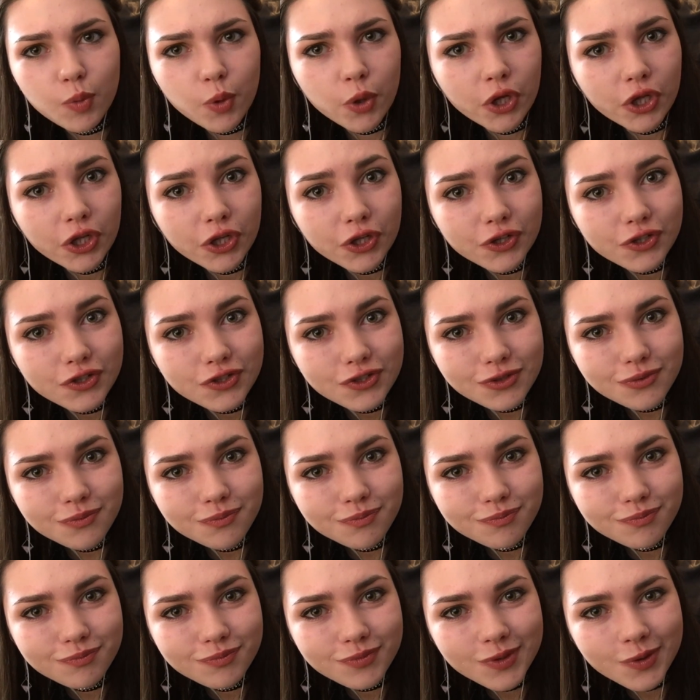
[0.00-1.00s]

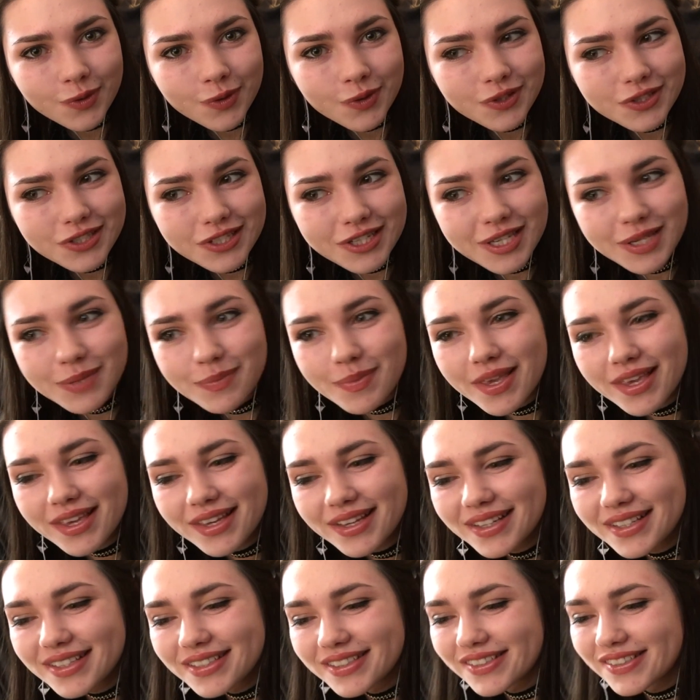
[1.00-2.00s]
spoilers or
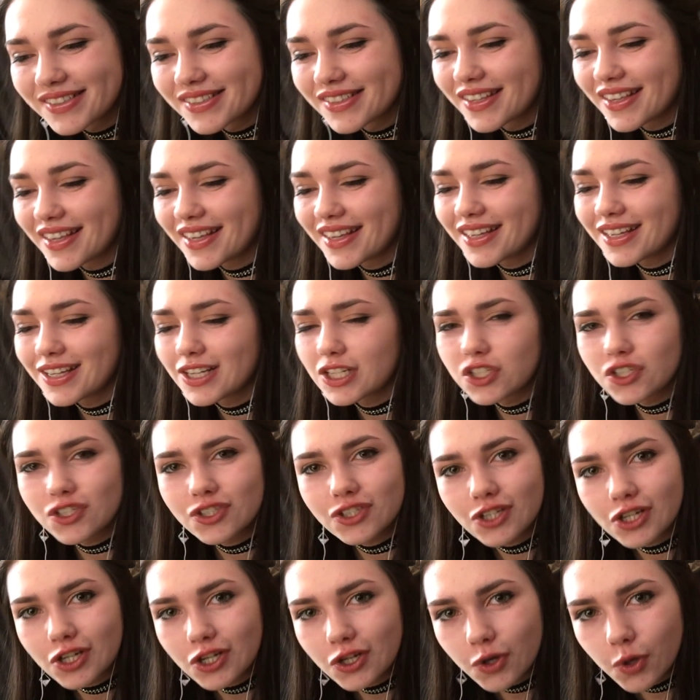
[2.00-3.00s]
sneak peeks,
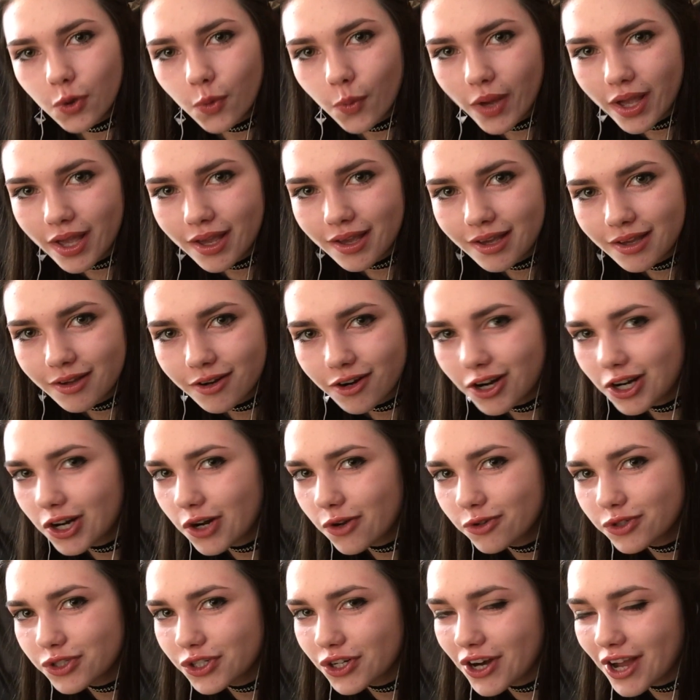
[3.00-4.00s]
just look away
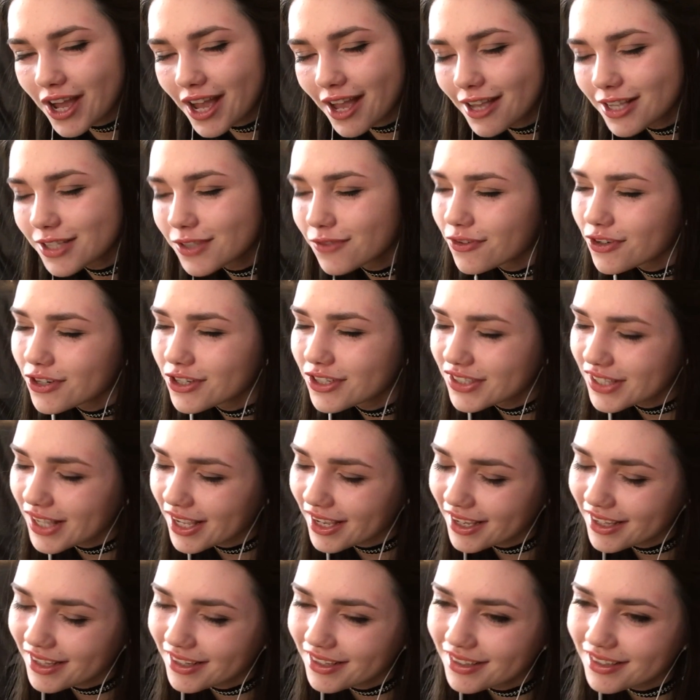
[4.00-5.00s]
or close your eyes for
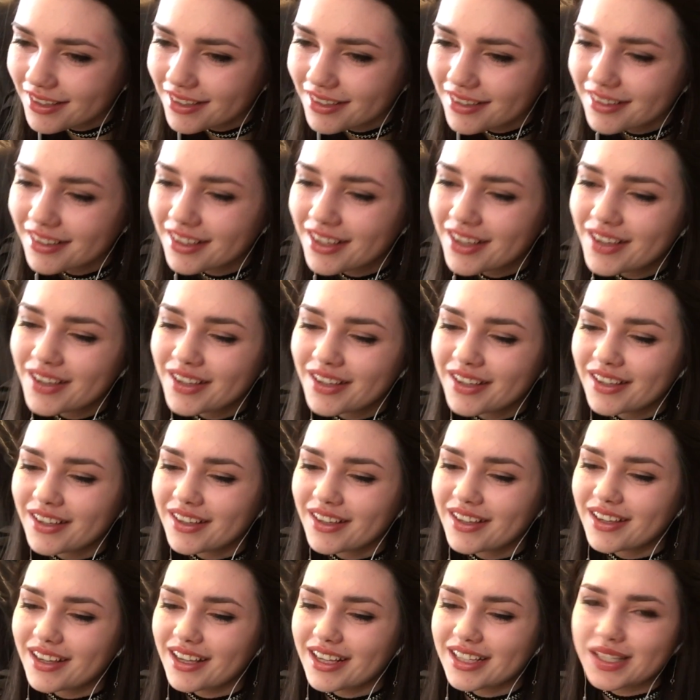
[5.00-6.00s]
a second,
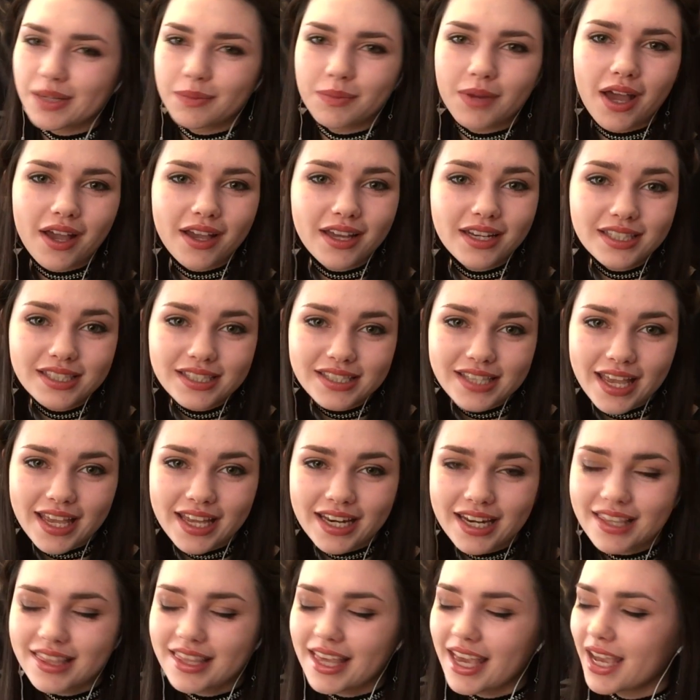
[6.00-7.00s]
because I'm not going to say